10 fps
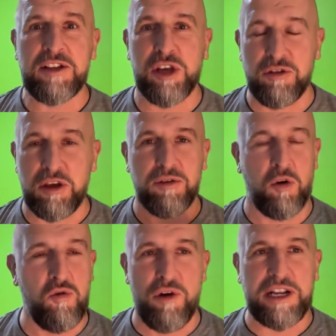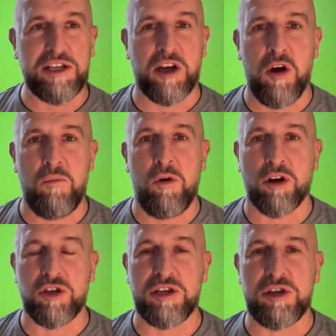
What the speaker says: so you're all ready to go and watch.